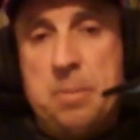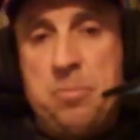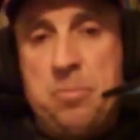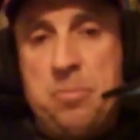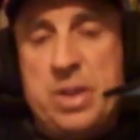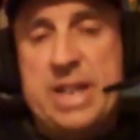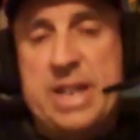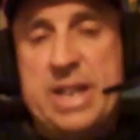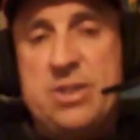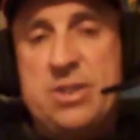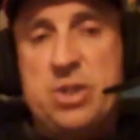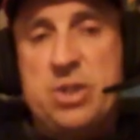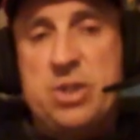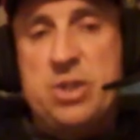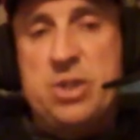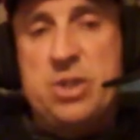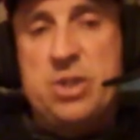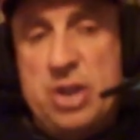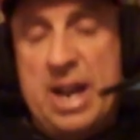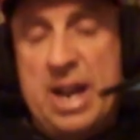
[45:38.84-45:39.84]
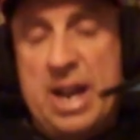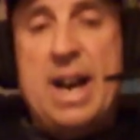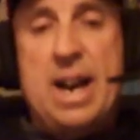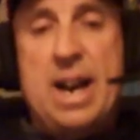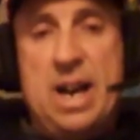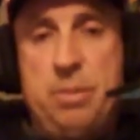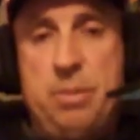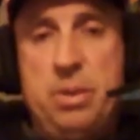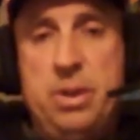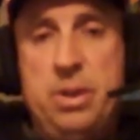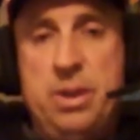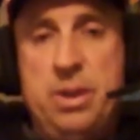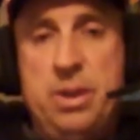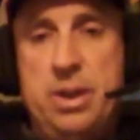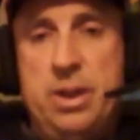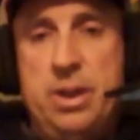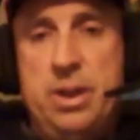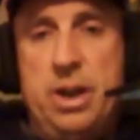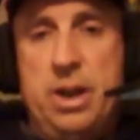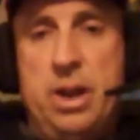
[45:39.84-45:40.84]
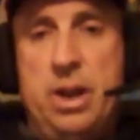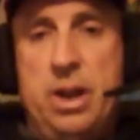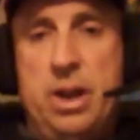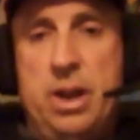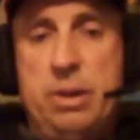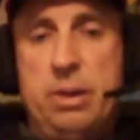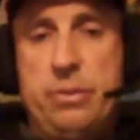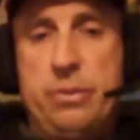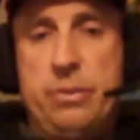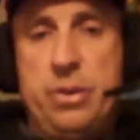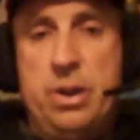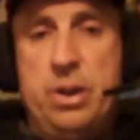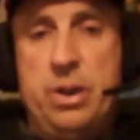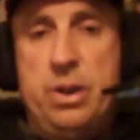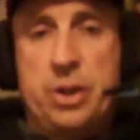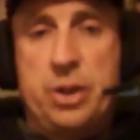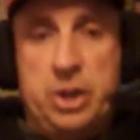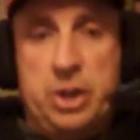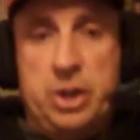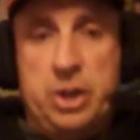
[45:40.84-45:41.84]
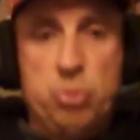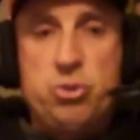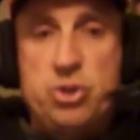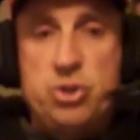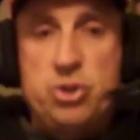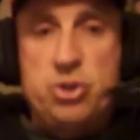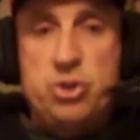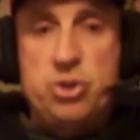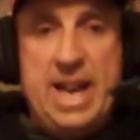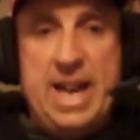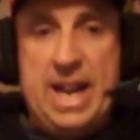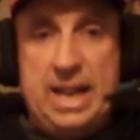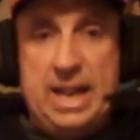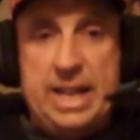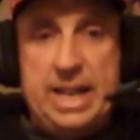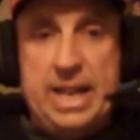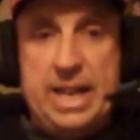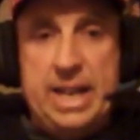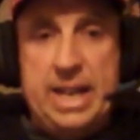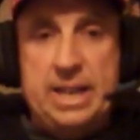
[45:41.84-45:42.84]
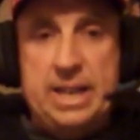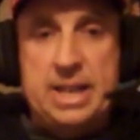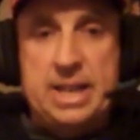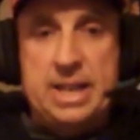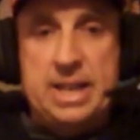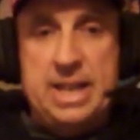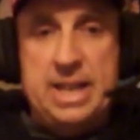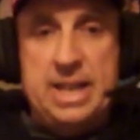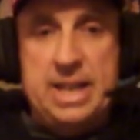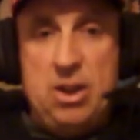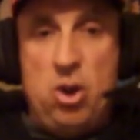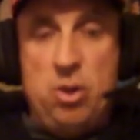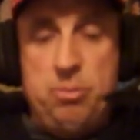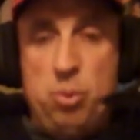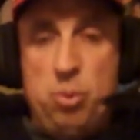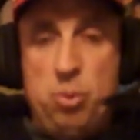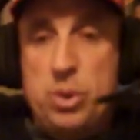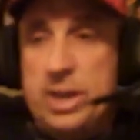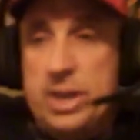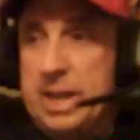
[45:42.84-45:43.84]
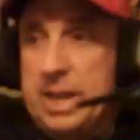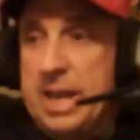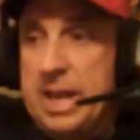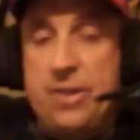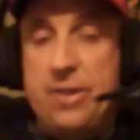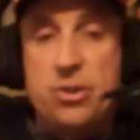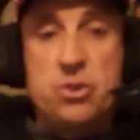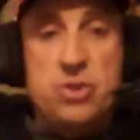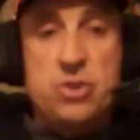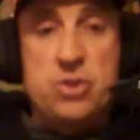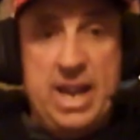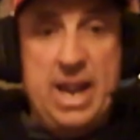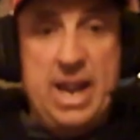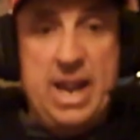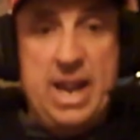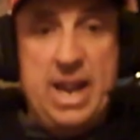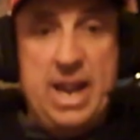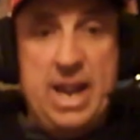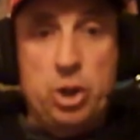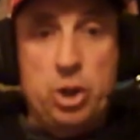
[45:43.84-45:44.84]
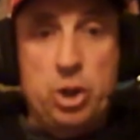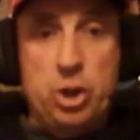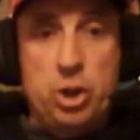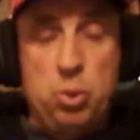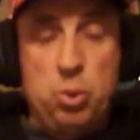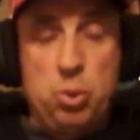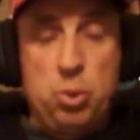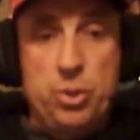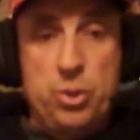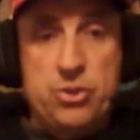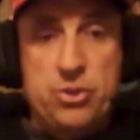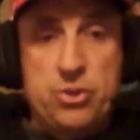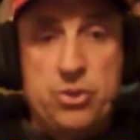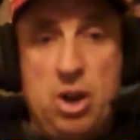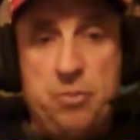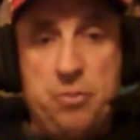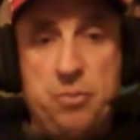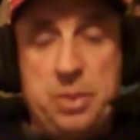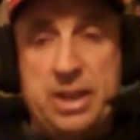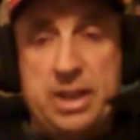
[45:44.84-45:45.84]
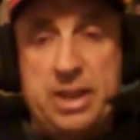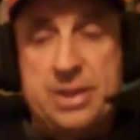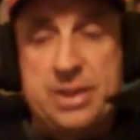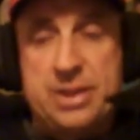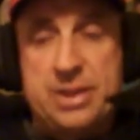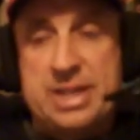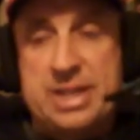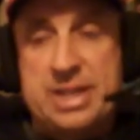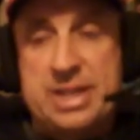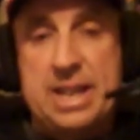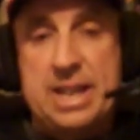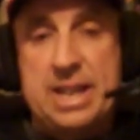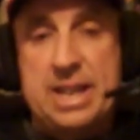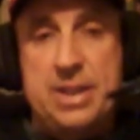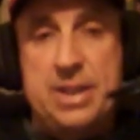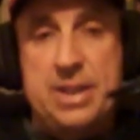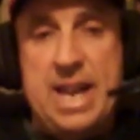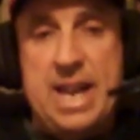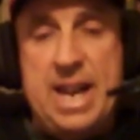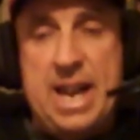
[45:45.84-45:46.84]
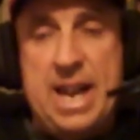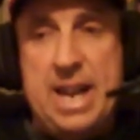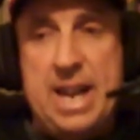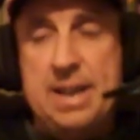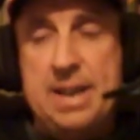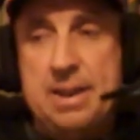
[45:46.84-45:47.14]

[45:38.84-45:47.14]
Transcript: it's the job of the coaches in that league to get on board together and say, hey, we're going to go pull this off, because at the end of the day,